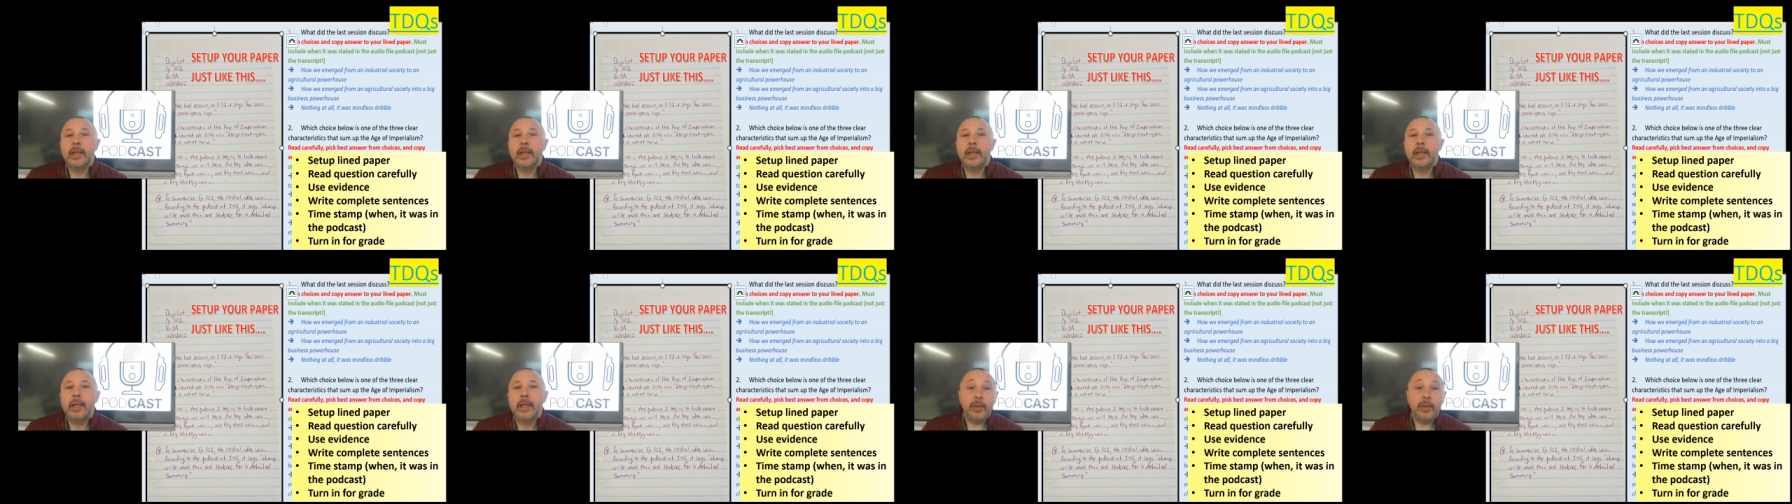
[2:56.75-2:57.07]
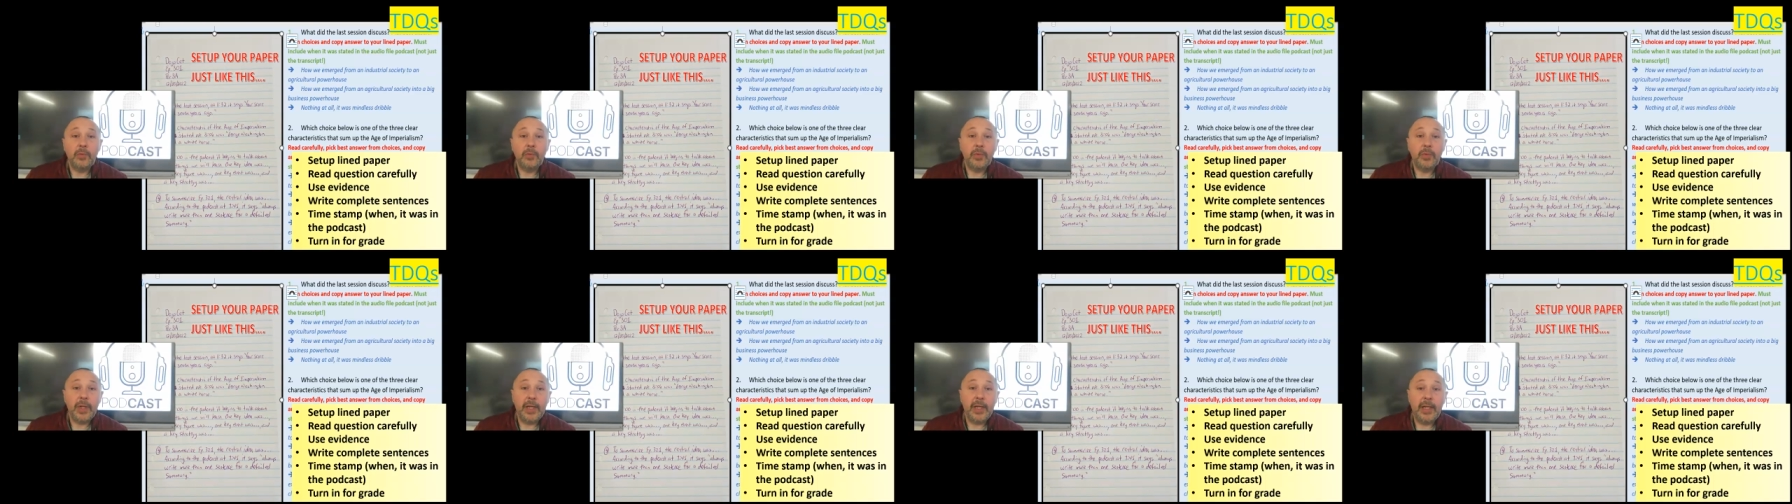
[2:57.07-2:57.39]

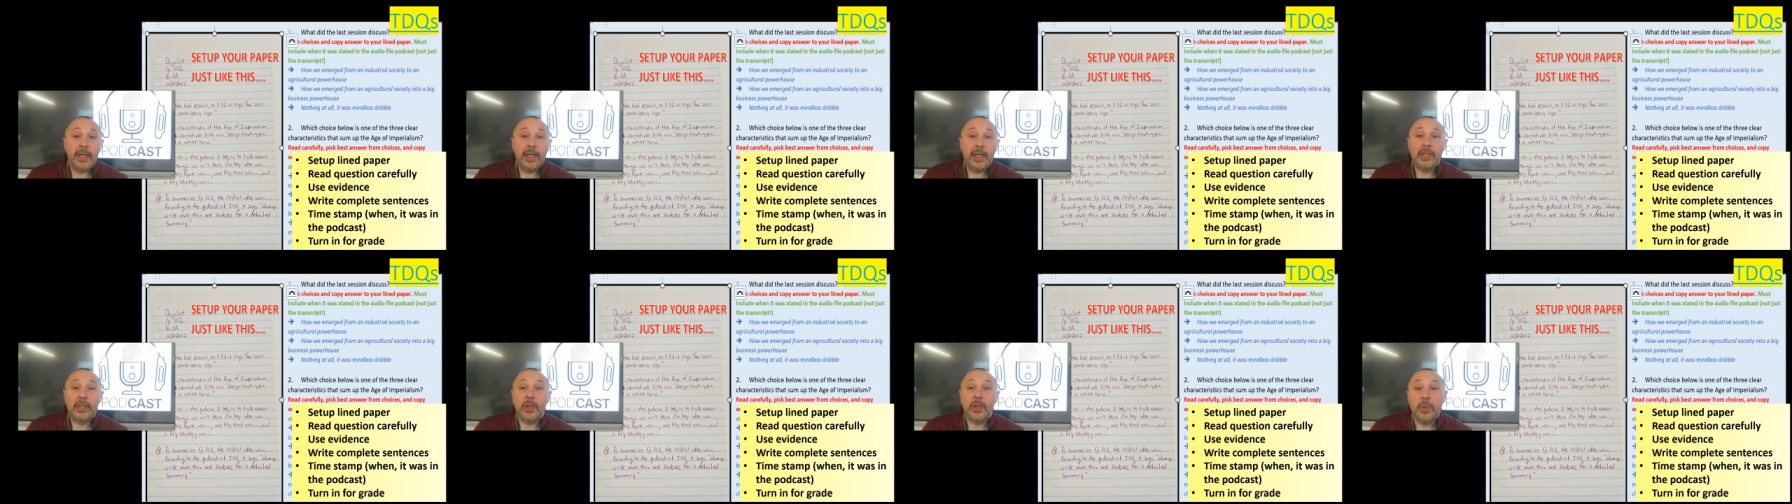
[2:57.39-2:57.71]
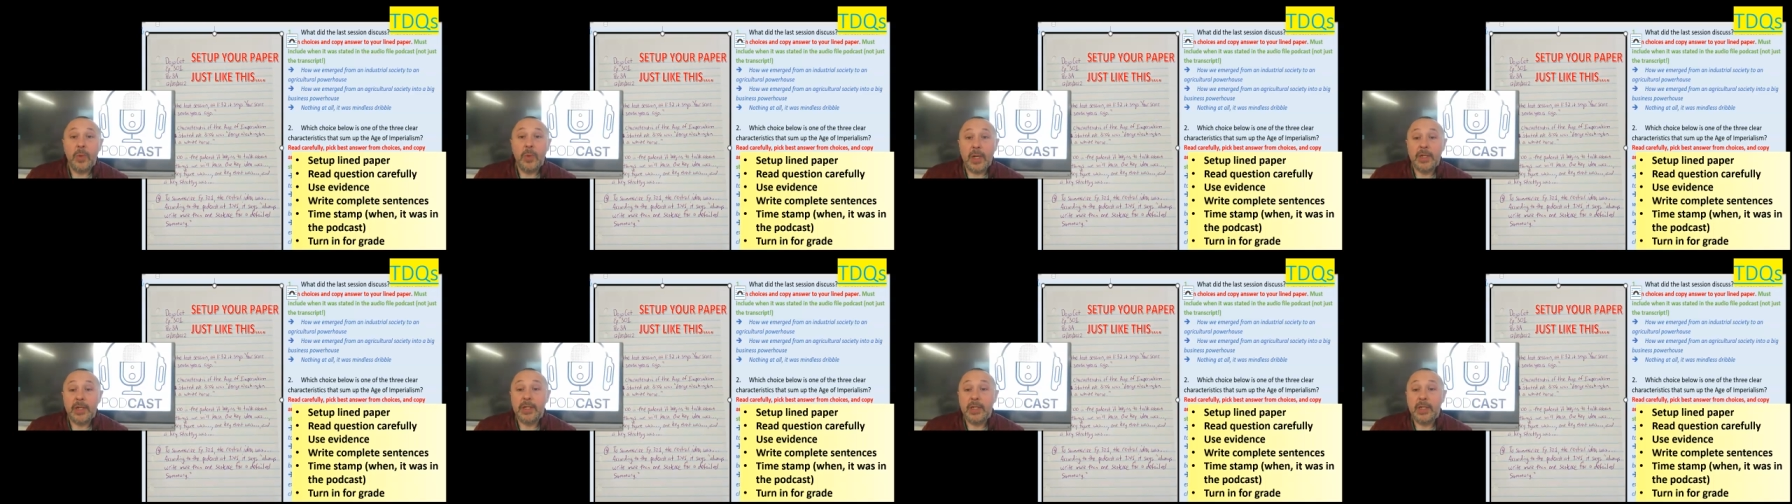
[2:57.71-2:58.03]
Read each
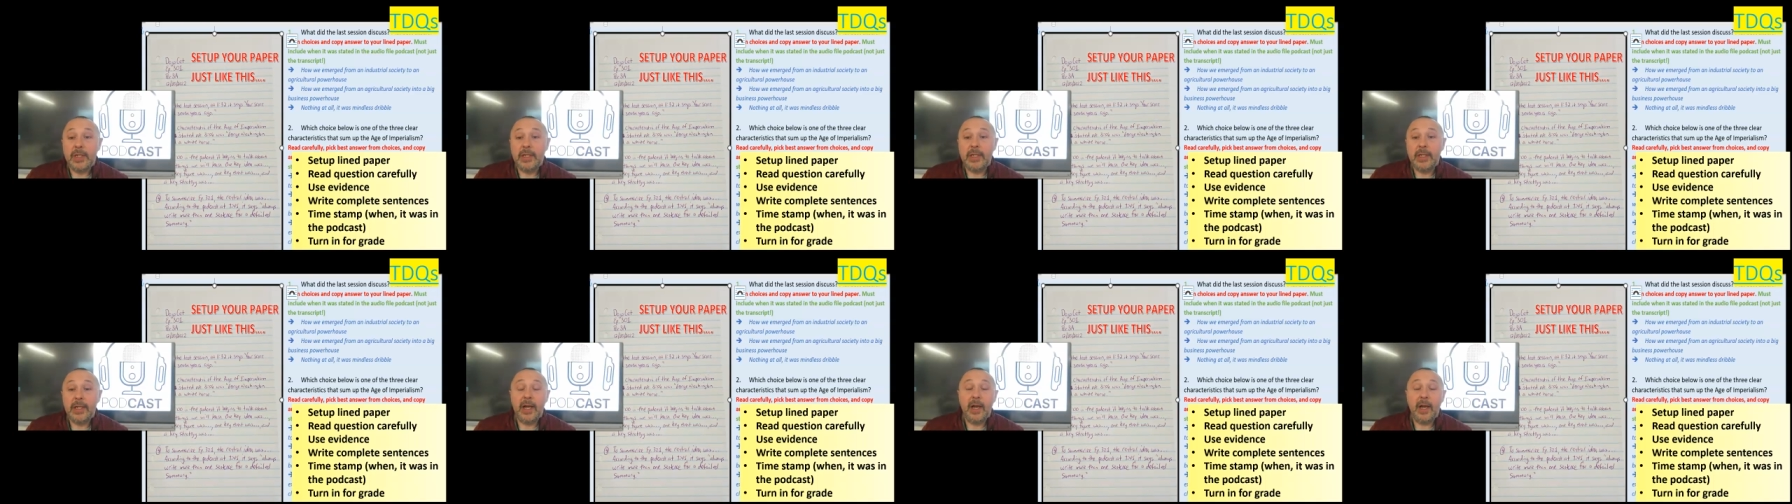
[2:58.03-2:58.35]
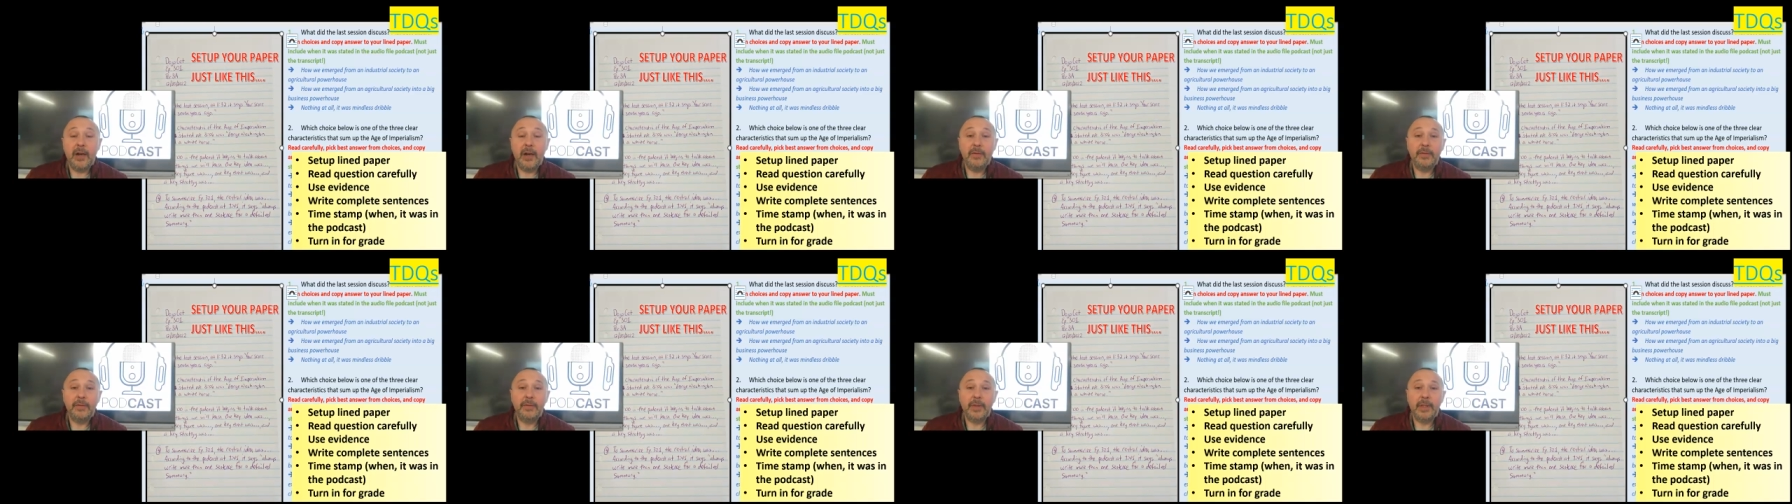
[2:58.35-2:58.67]
question
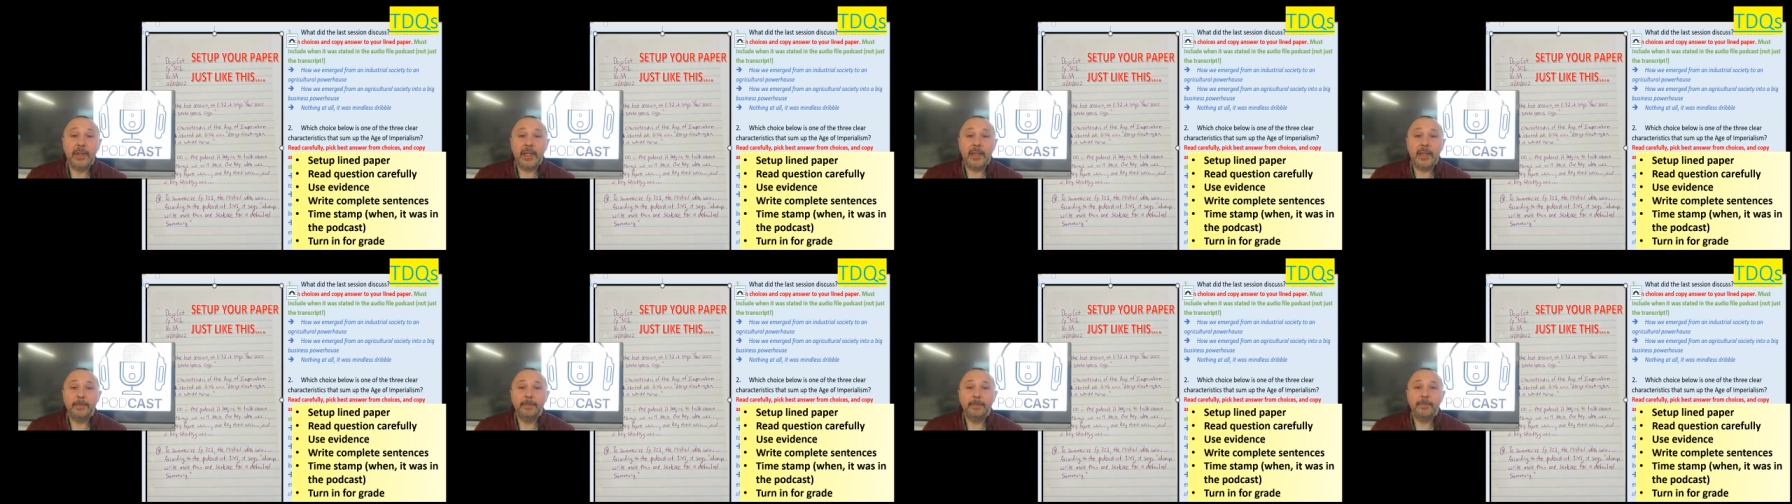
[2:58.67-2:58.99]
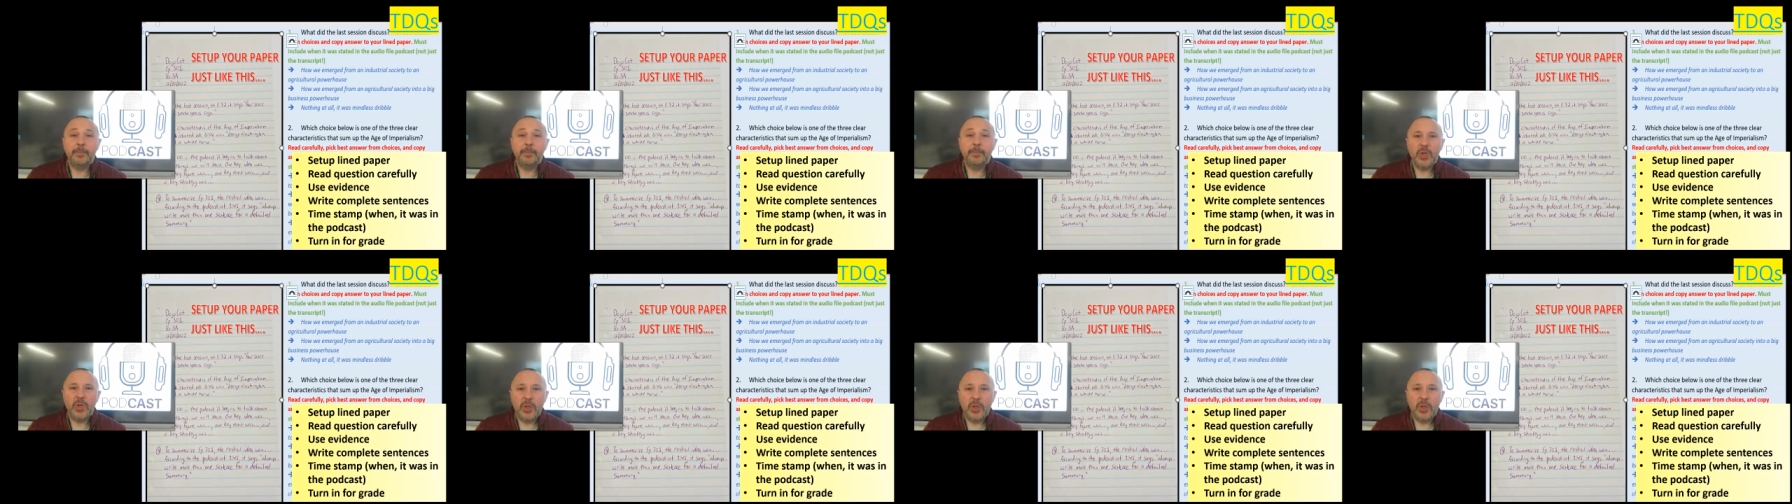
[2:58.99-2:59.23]
carefully.